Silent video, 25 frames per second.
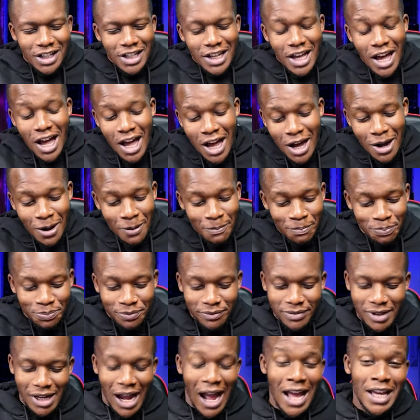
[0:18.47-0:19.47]
Yeah,
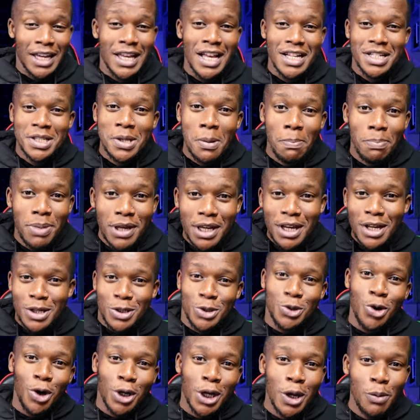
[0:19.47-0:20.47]
I guess the
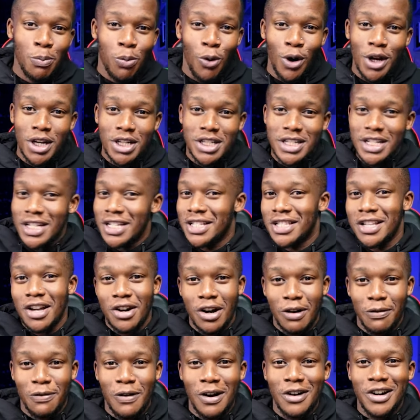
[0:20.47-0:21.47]
biggest talking point is the
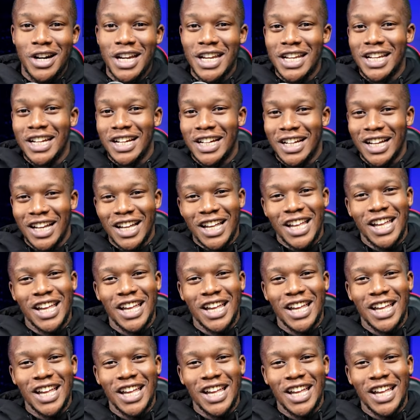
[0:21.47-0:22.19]
refereeing.